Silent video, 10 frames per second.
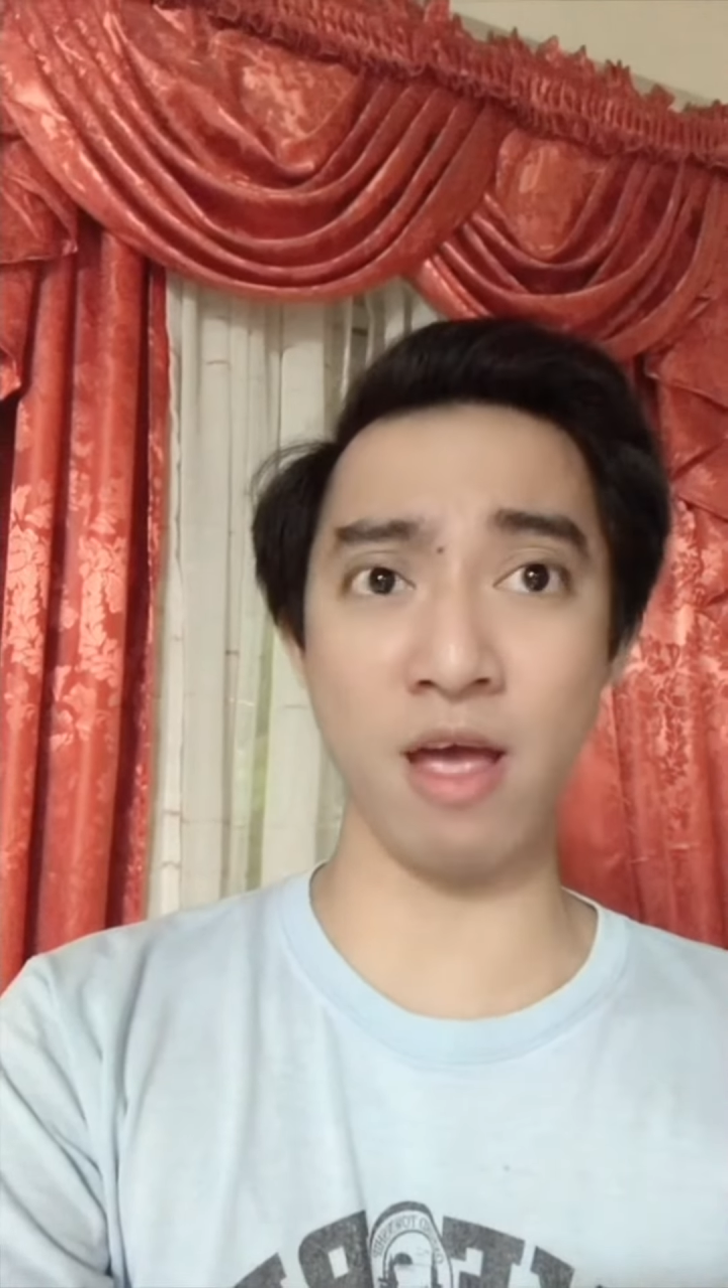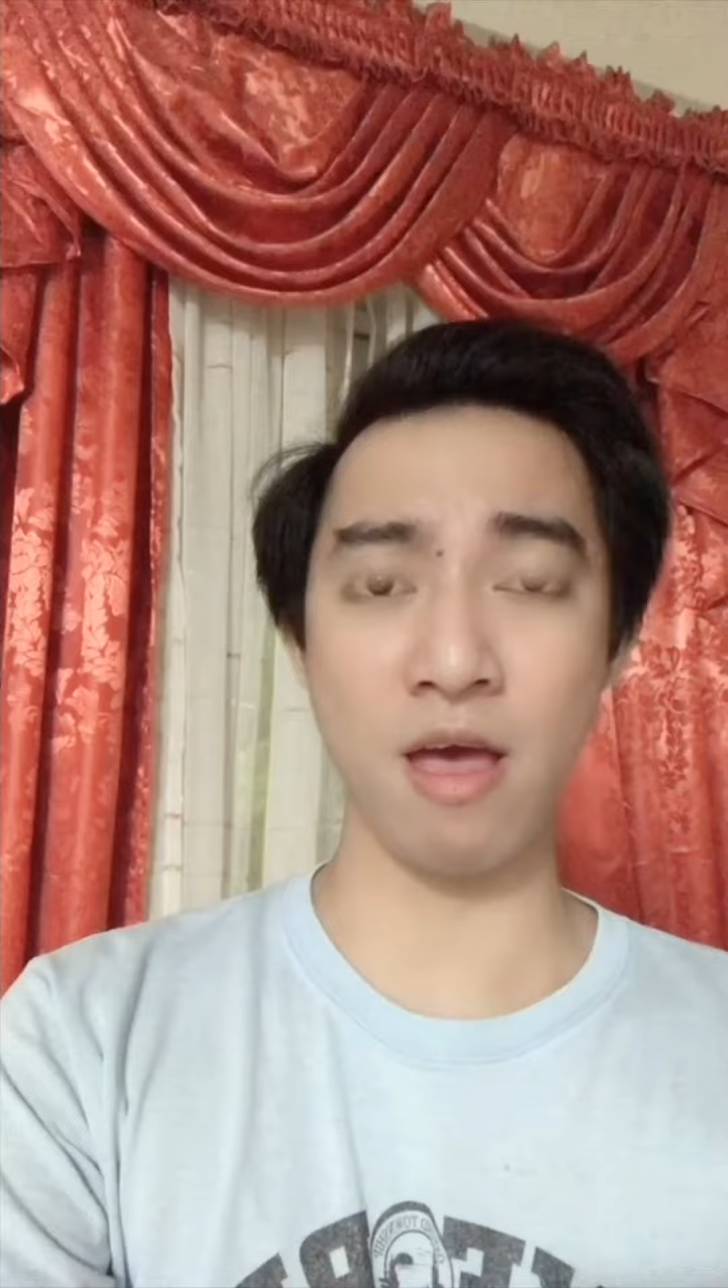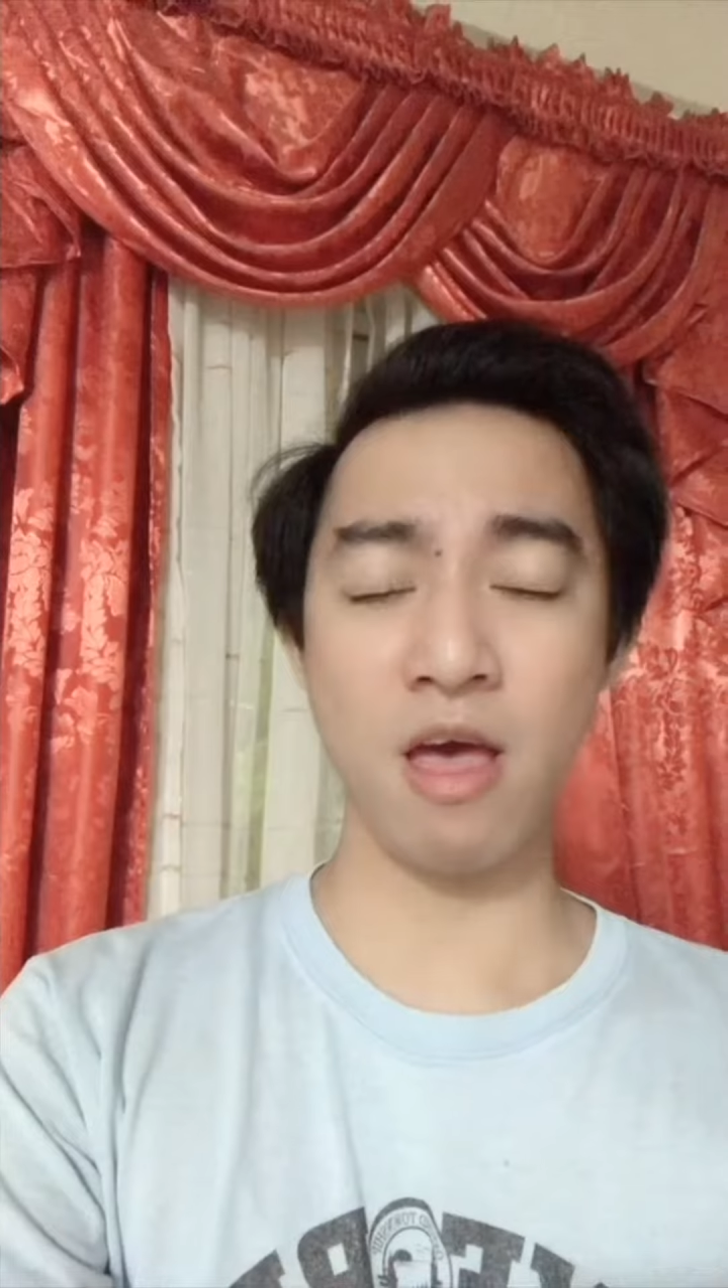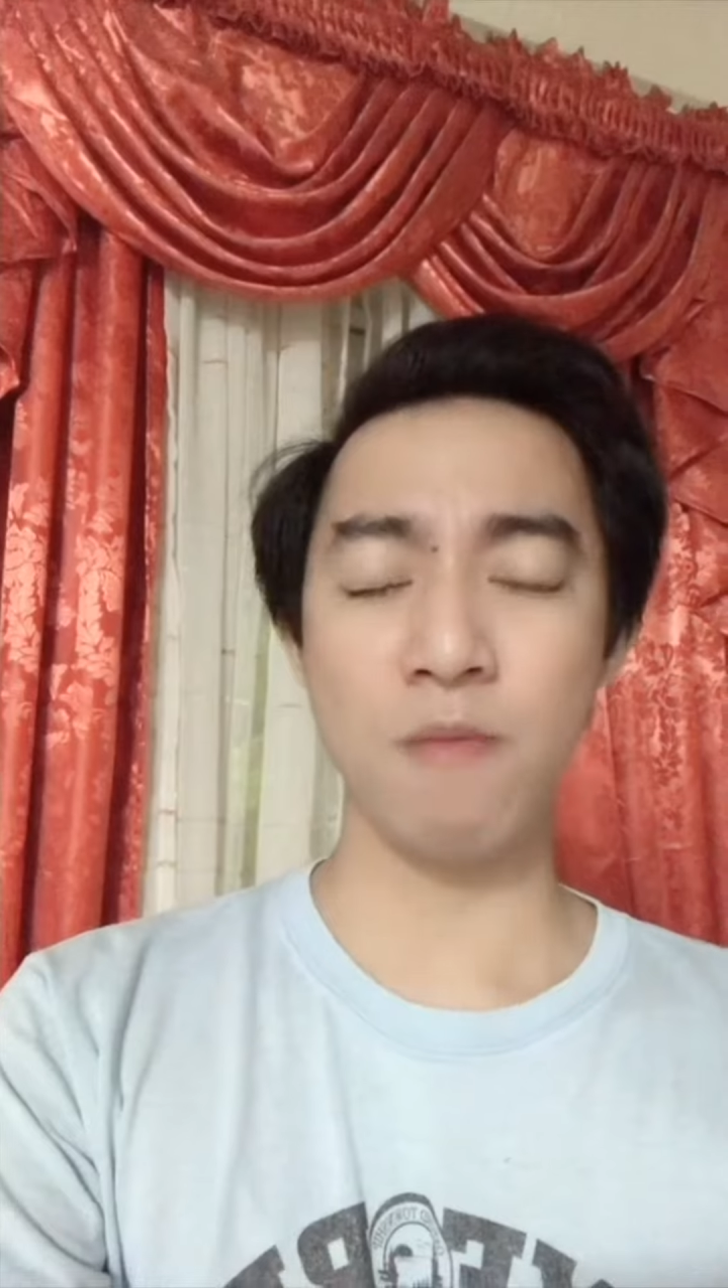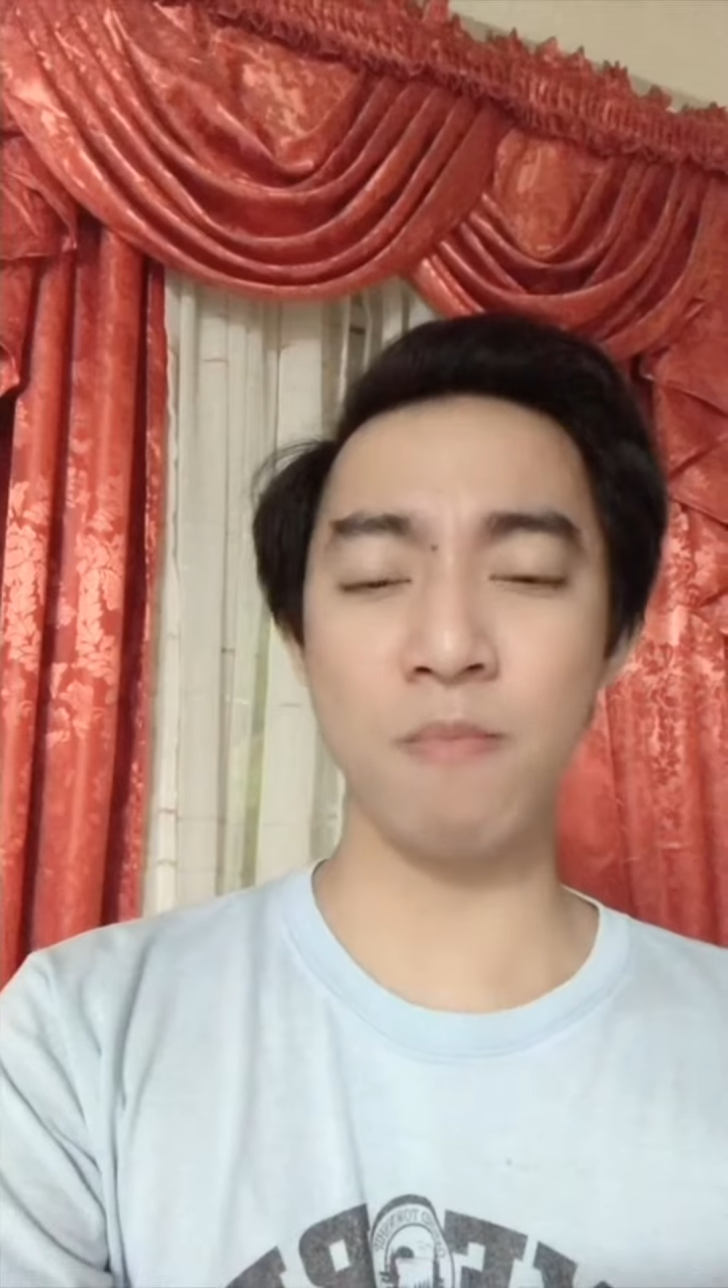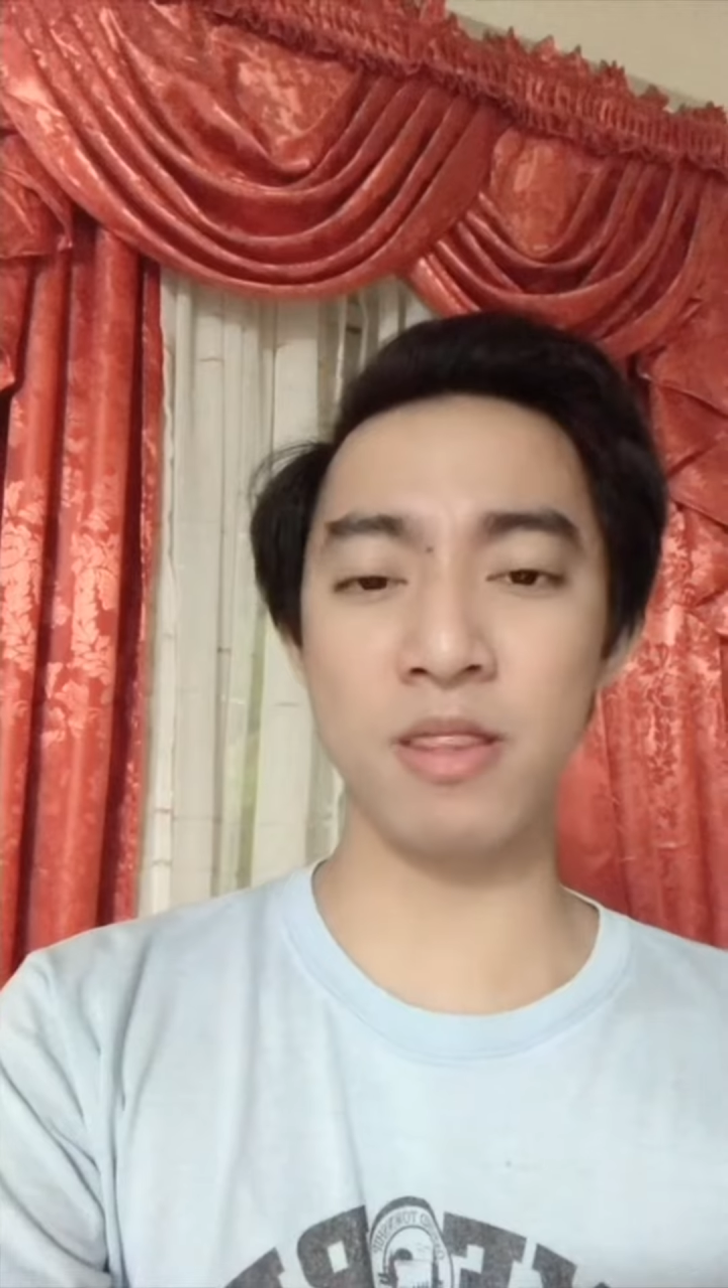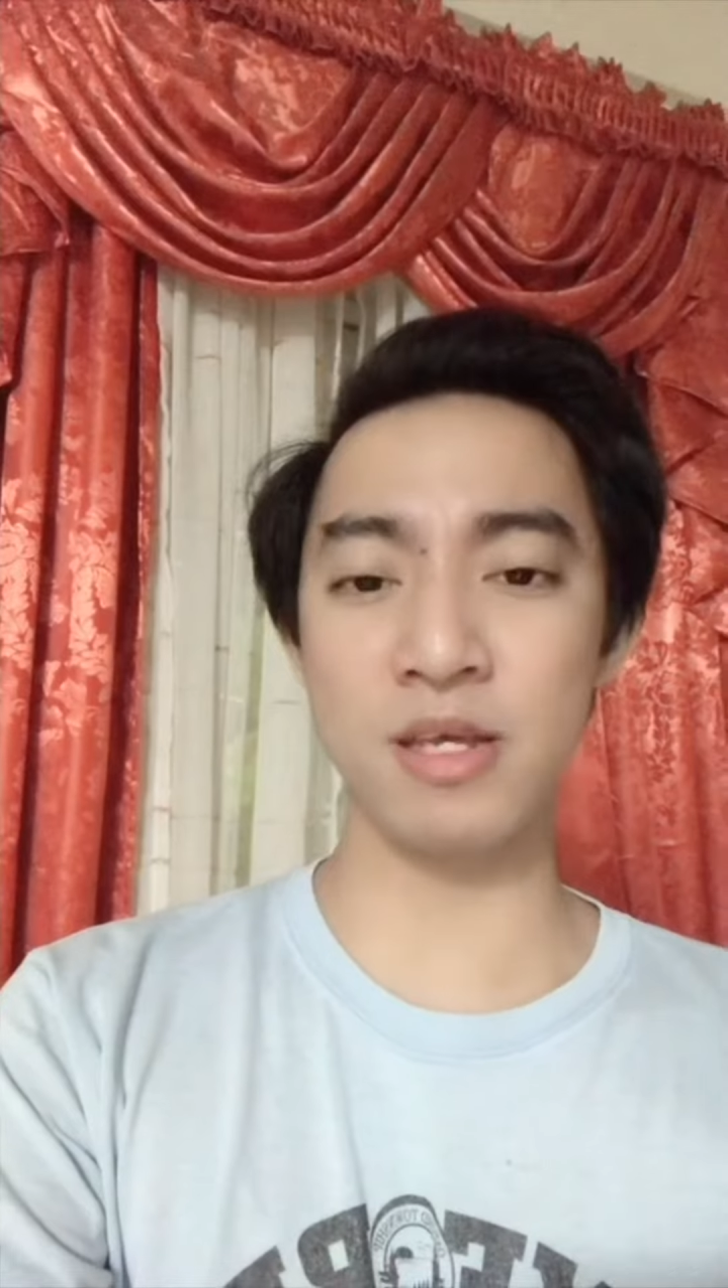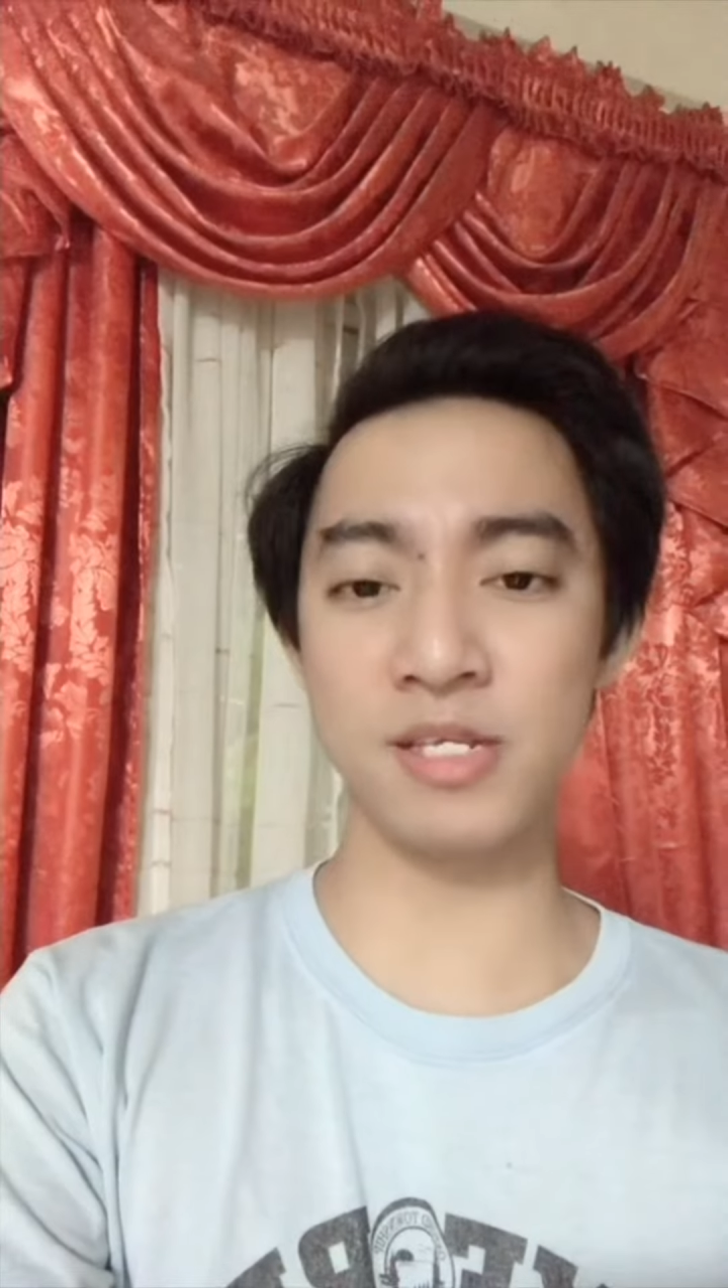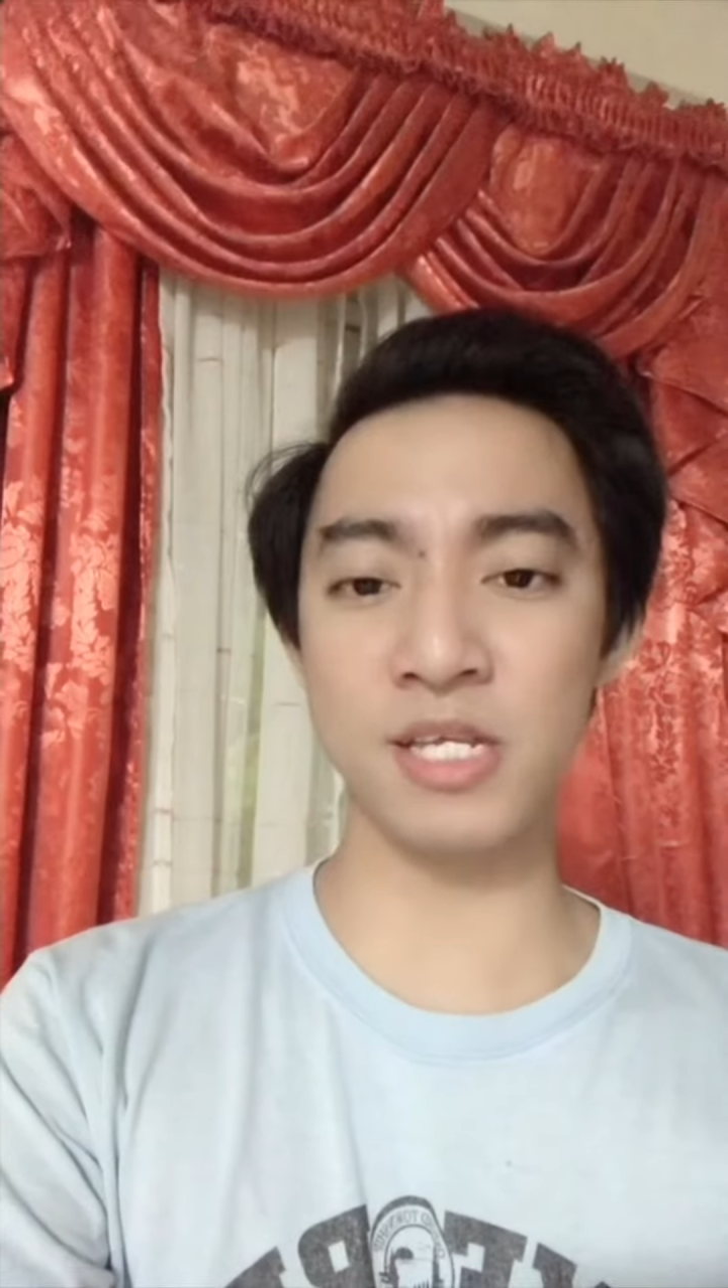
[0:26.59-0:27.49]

But this time,